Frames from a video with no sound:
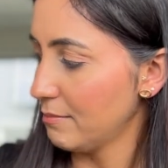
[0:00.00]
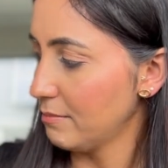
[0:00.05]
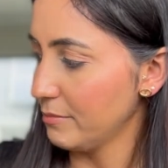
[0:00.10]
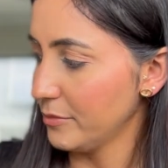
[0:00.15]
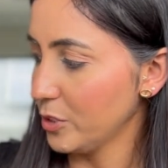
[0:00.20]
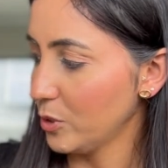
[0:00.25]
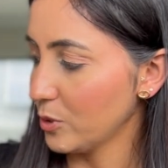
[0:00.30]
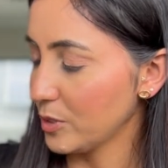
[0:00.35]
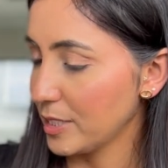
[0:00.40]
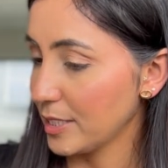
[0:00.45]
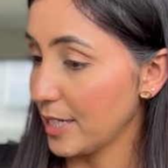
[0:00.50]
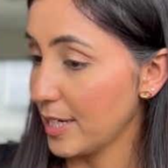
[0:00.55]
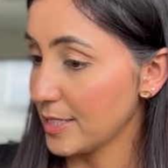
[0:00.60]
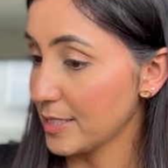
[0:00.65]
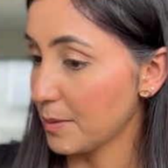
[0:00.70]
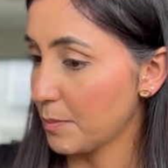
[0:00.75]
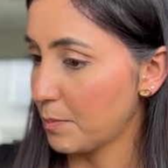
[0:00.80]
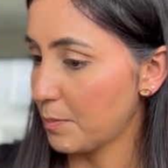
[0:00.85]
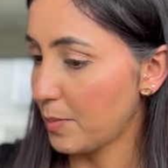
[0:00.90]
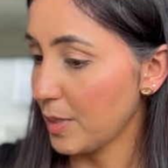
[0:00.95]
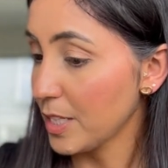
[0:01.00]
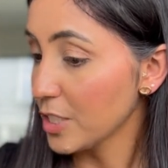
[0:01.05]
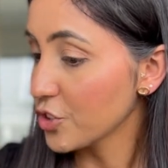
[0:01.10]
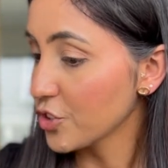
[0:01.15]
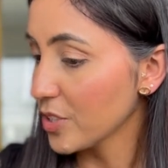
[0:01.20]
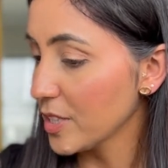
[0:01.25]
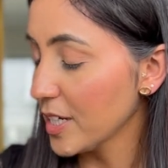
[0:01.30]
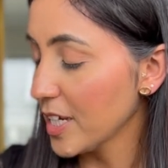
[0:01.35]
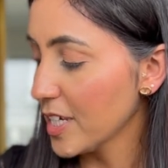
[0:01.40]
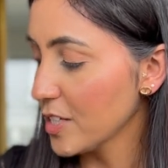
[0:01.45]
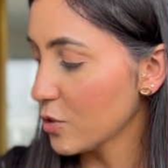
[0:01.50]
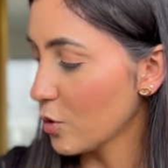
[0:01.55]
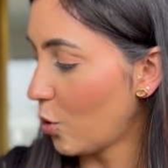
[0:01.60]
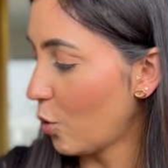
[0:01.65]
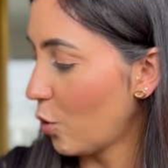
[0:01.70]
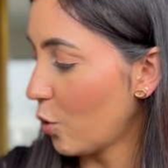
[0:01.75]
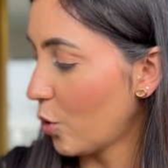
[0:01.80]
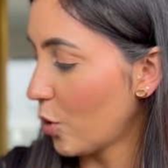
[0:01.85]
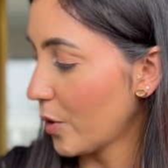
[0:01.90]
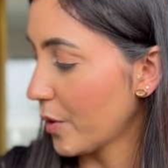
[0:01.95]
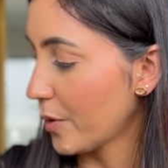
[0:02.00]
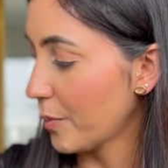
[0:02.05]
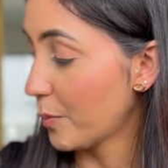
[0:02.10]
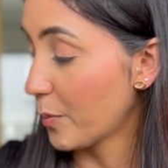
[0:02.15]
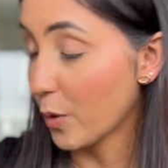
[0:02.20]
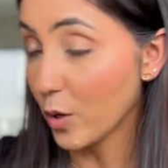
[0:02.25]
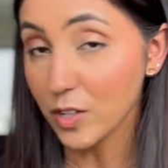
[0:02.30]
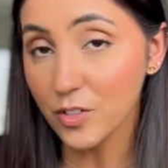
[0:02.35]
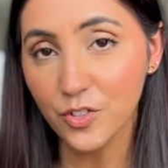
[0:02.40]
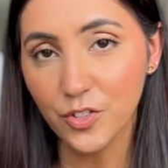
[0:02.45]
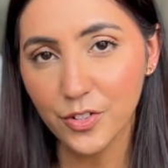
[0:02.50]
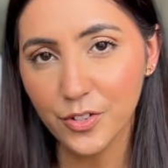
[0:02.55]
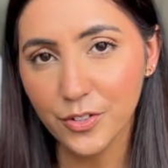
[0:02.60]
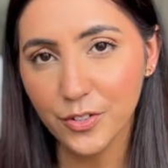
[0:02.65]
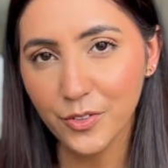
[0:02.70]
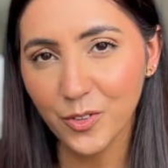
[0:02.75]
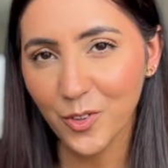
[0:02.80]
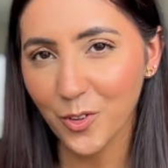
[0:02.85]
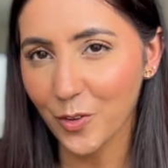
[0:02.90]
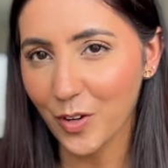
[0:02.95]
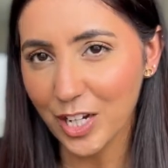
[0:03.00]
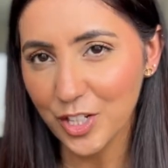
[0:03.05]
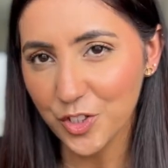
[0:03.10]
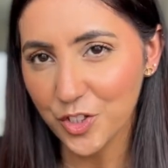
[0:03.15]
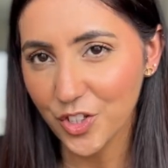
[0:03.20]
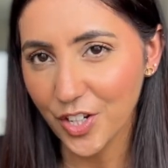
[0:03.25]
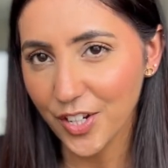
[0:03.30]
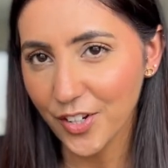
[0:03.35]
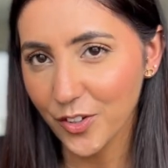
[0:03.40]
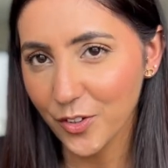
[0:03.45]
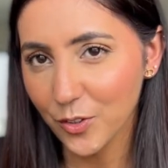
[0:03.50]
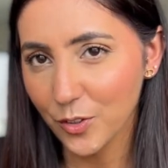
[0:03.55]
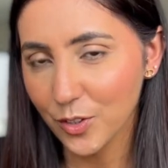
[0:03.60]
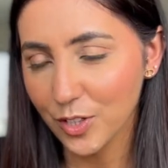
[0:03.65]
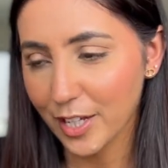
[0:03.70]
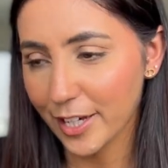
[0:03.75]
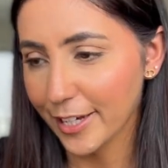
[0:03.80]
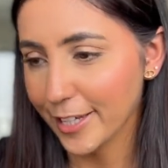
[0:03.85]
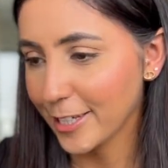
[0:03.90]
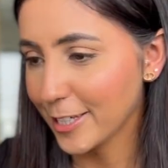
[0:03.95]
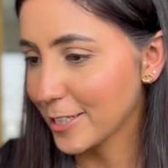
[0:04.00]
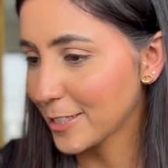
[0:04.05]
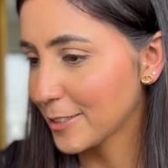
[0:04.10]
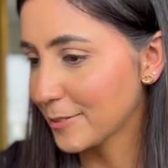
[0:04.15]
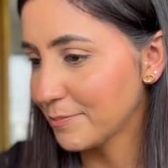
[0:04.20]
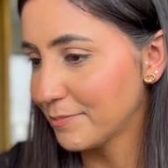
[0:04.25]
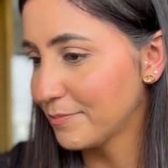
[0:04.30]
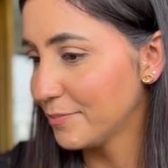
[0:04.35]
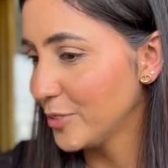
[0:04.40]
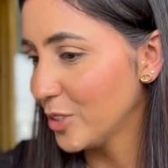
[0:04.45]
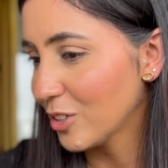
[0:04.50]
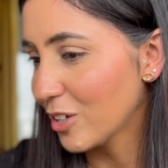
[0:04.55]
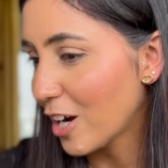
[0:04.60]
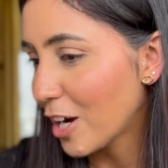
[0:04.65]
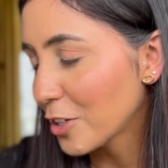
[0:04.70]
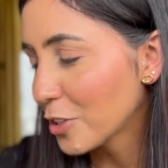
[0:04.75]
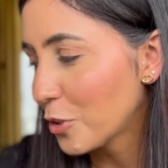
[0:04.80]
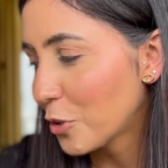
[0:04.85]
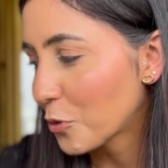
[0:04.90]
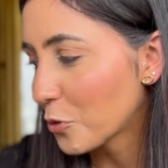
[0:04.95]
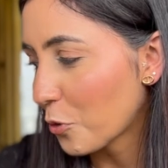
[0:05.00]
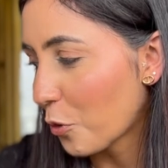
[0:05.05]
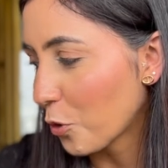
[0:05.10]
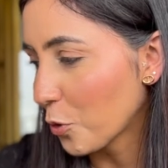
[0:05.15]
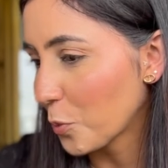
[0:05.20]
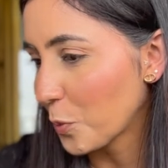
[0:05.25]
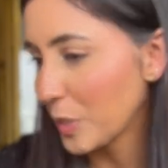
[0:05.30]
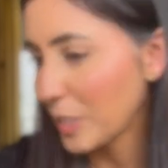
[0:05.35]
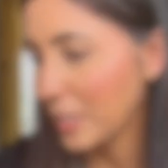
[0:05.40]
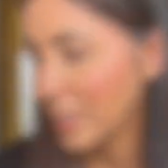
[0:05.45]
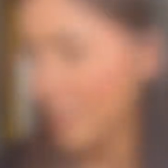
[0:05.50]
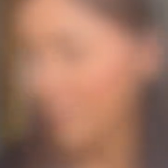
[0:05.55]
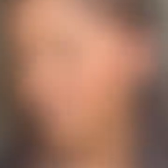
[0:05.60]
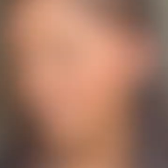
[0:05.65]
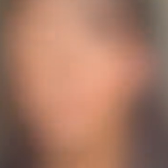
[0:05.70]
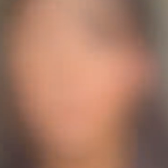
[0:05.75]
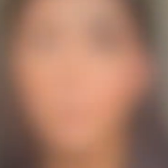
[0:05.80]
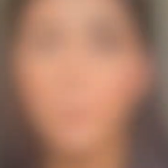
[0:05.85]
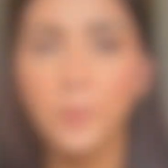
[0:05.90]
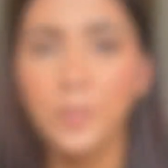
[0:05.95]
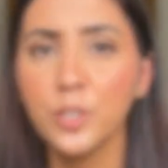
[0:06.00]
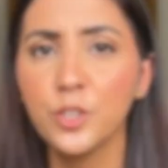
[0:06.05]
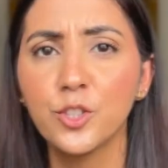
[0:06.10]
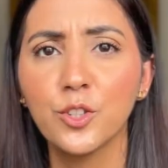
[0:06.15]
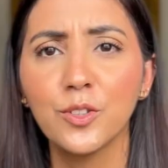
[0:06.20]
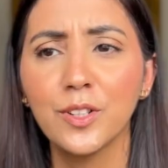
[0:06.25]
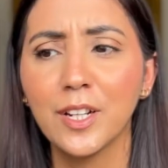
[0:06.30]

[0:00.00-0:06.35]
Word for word: using as blushes or bronzer or eyeshadow like you can't go wrong with you it I'm pretty sure